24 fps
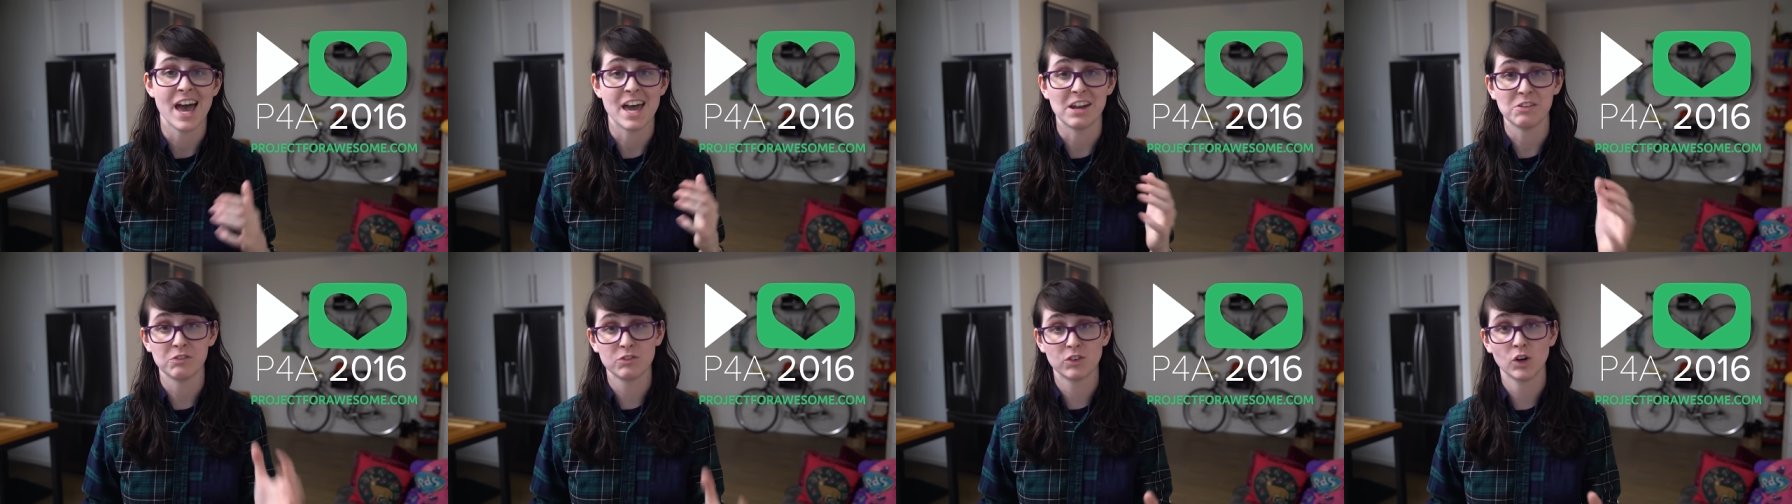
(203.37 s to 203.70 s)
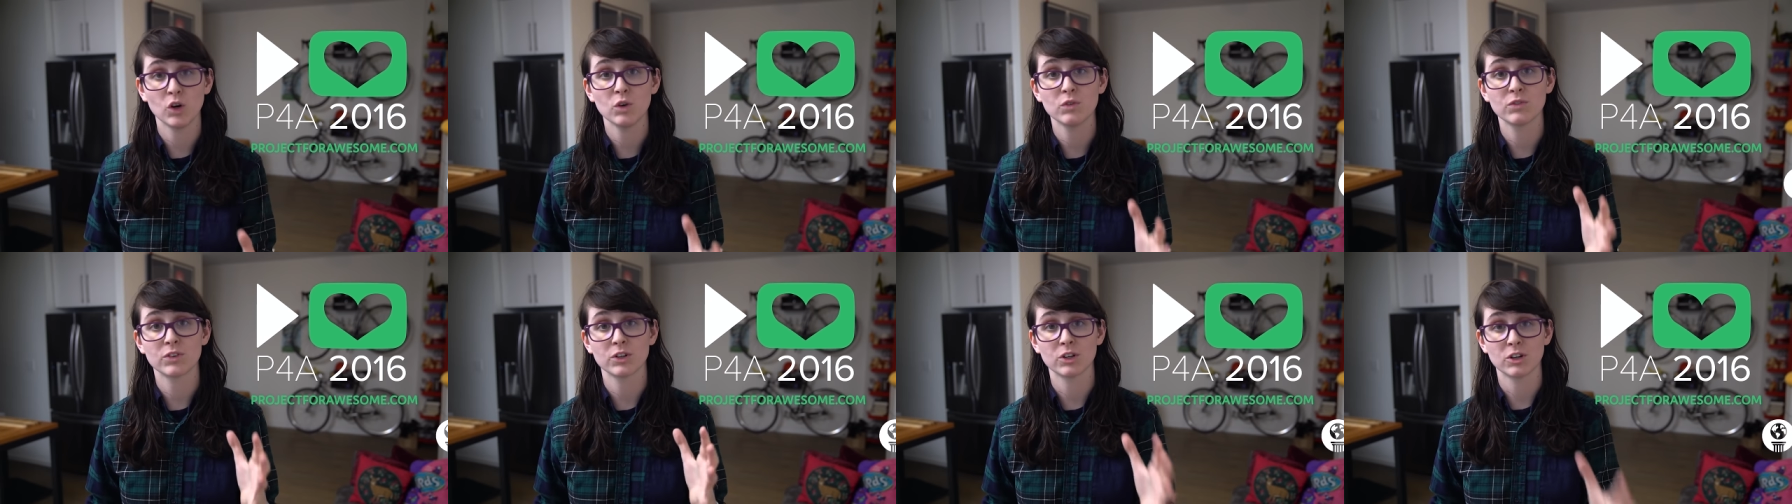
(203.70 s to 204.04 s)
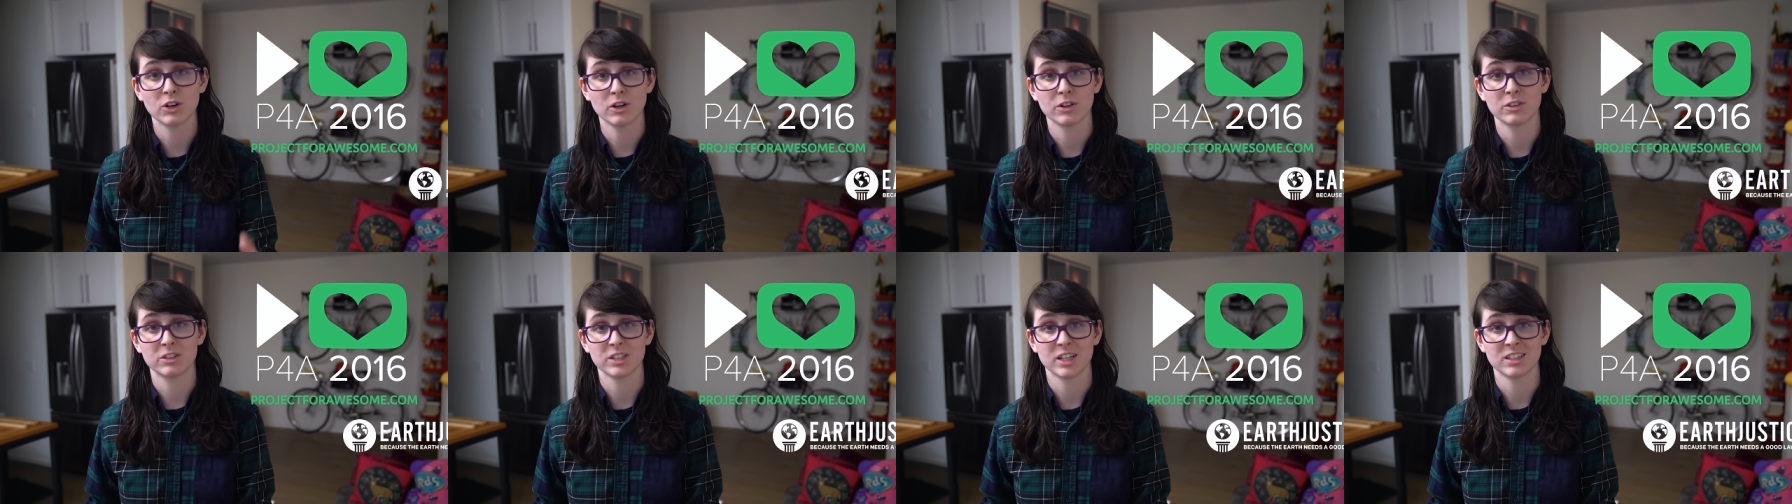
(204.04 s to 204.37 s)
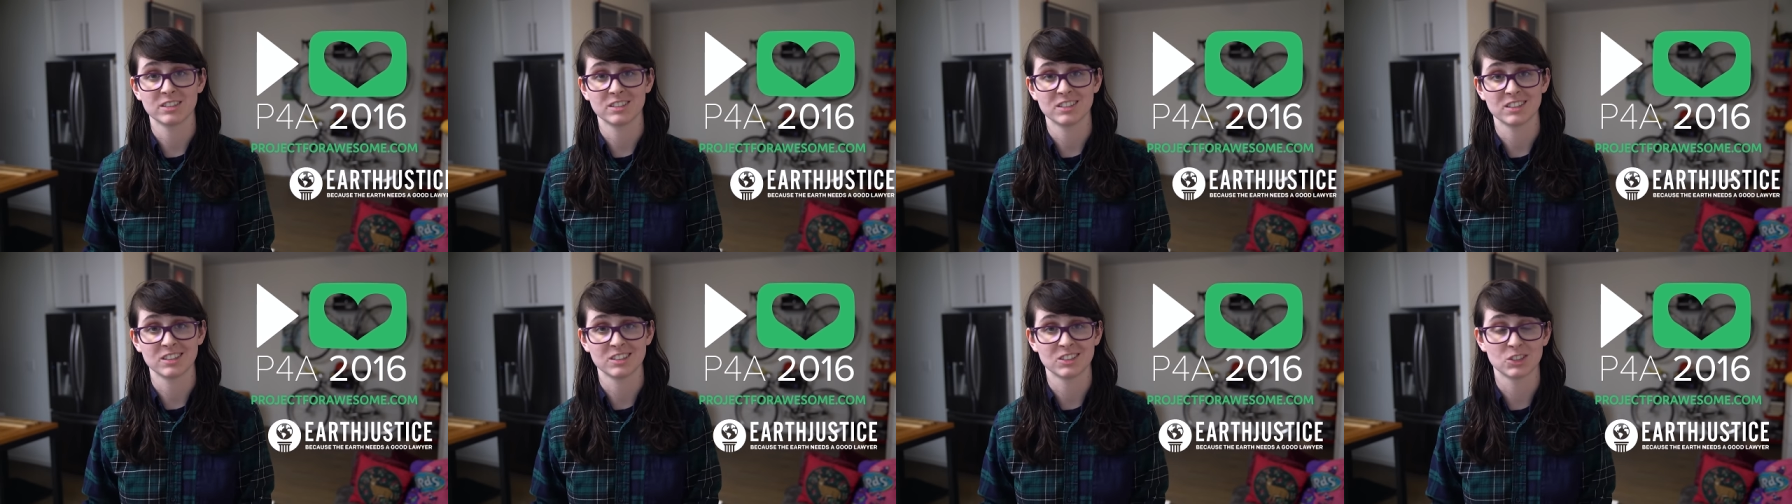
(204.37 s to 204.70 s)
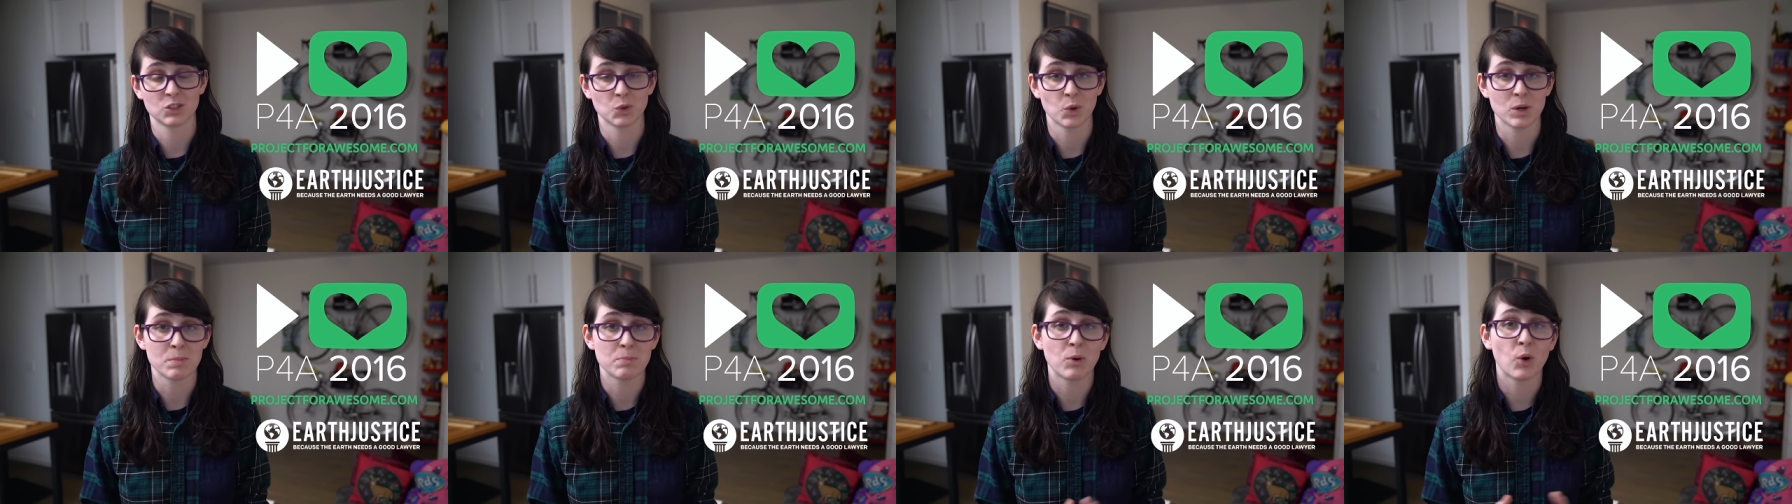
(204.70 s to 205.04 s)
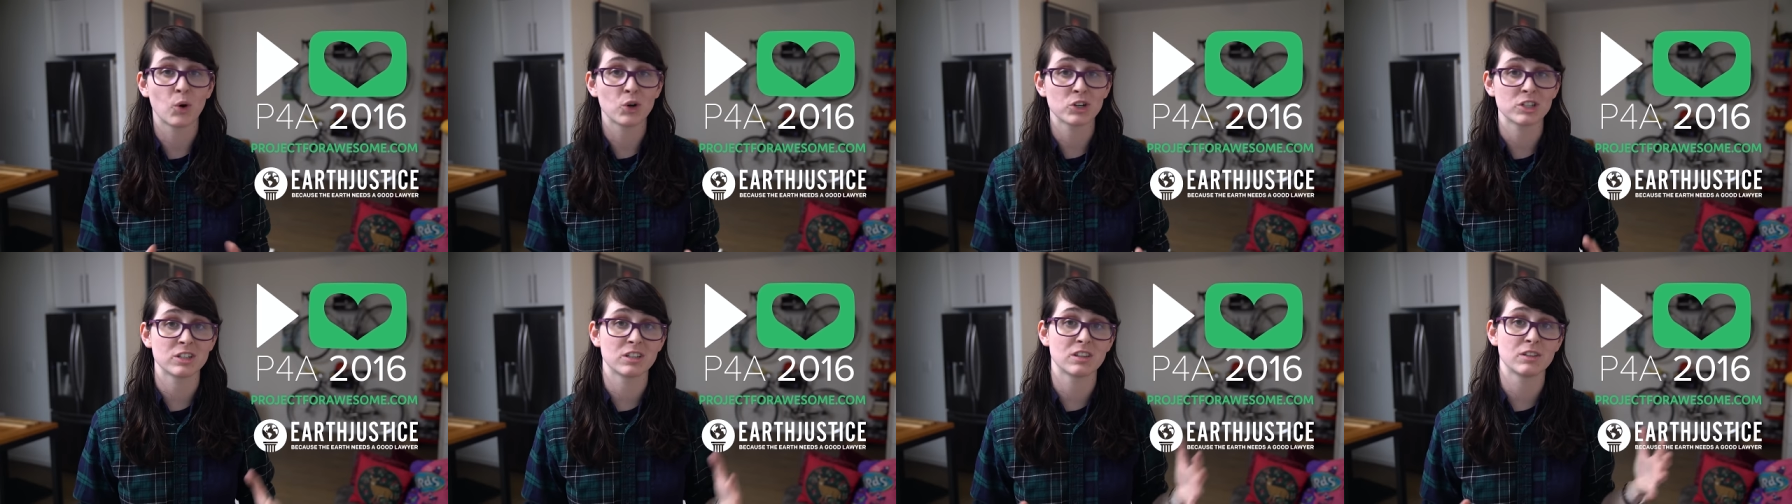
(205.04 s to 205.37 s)
and vote for Earth Justice so a
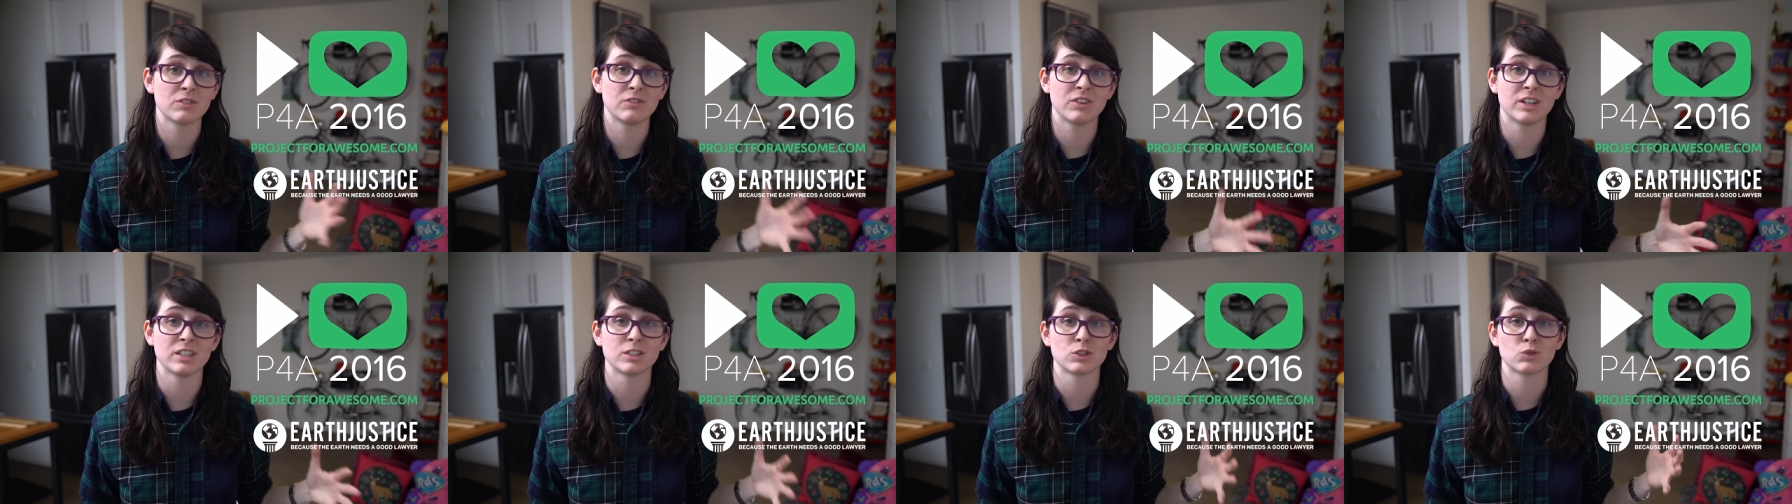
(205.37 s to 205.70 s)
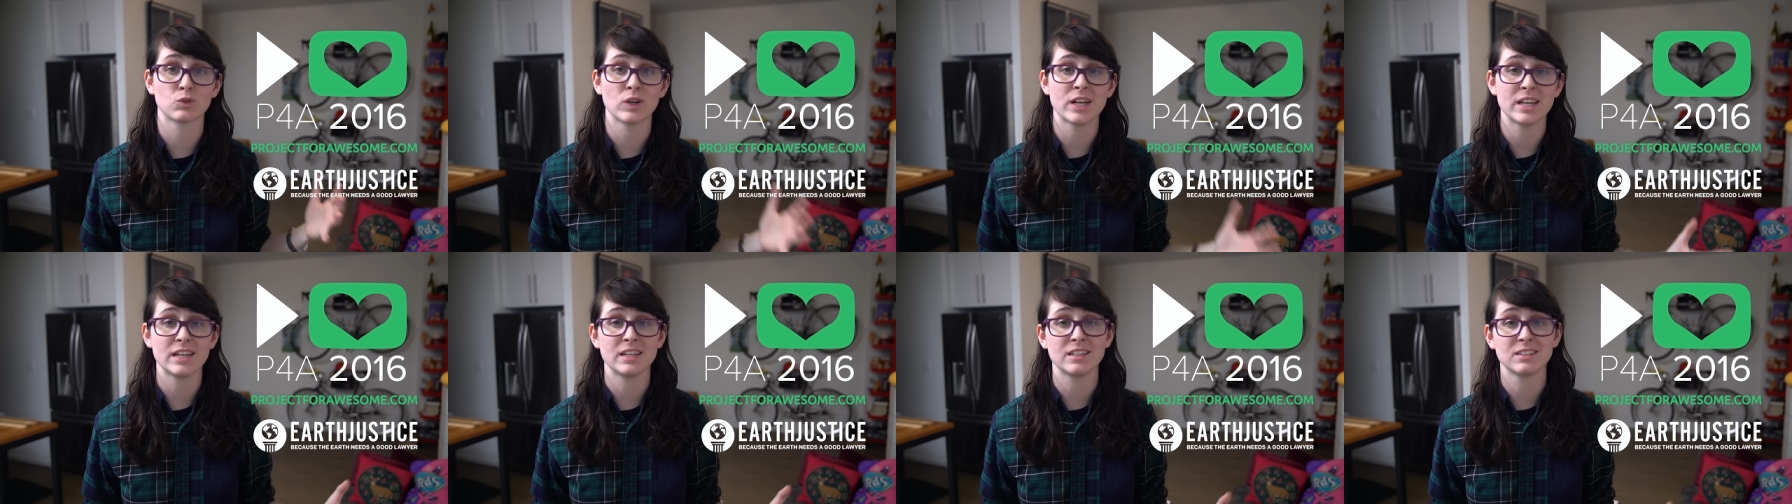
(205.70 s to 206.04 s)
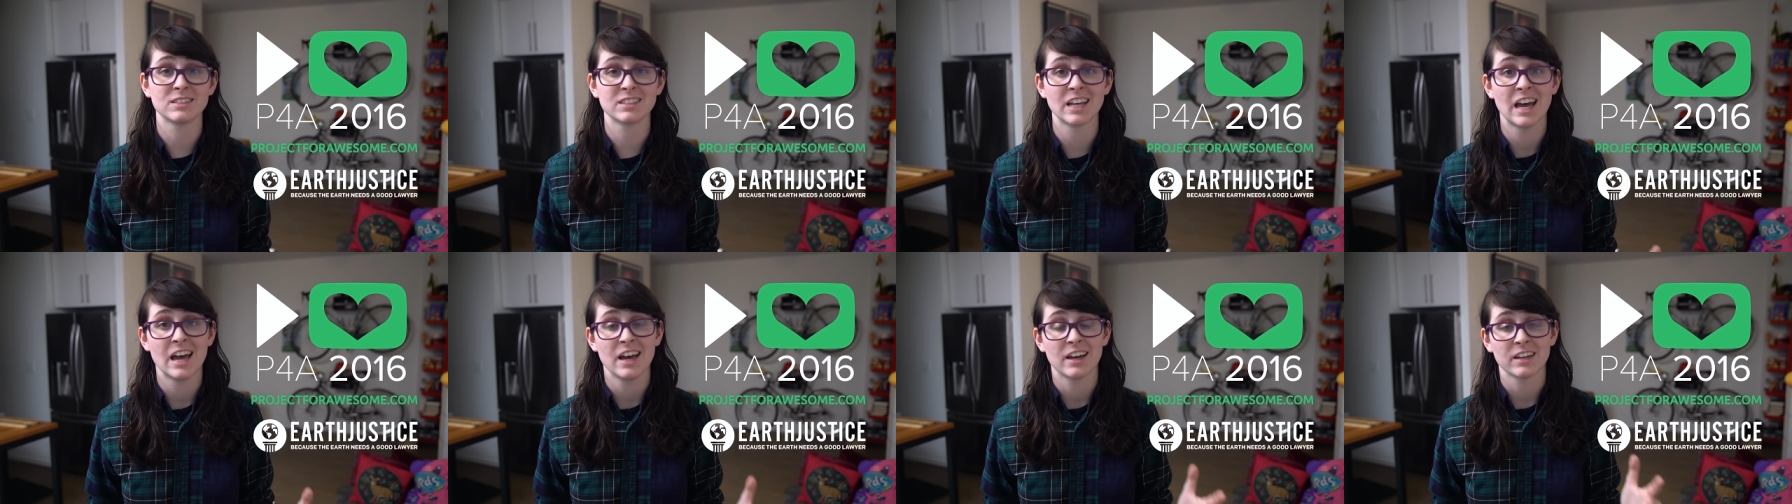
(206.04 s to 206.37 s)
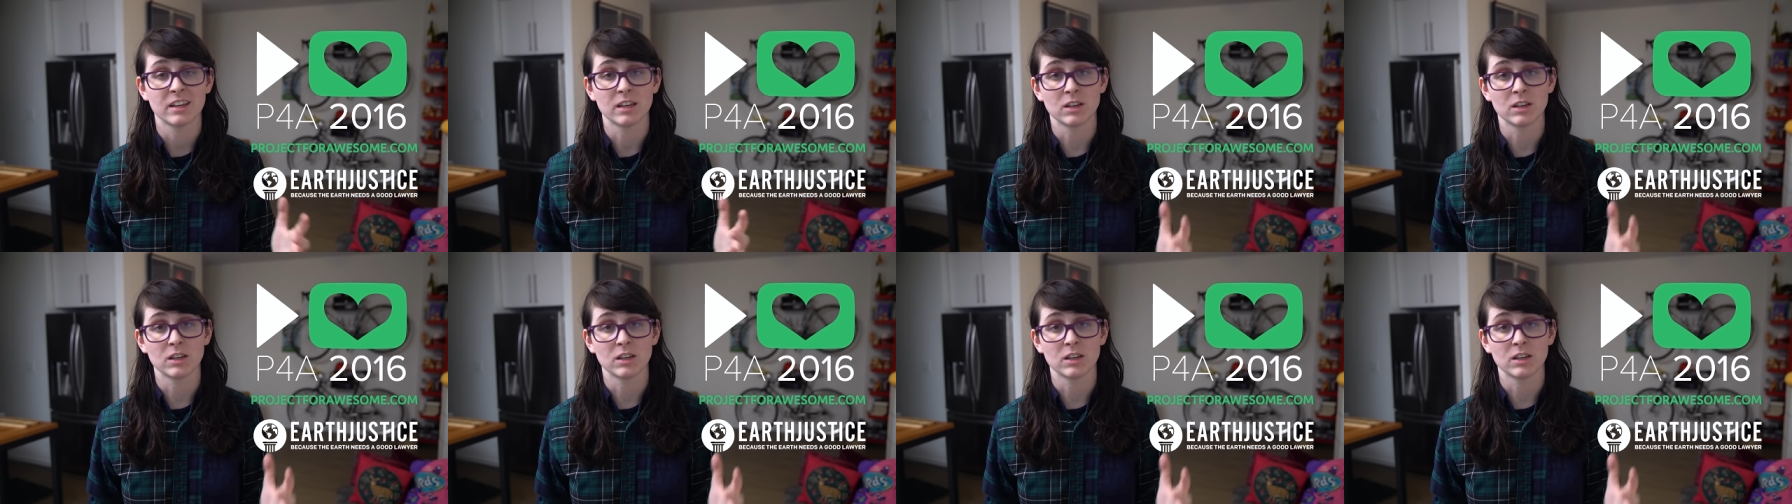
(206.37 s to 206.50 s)
portion of the funds raised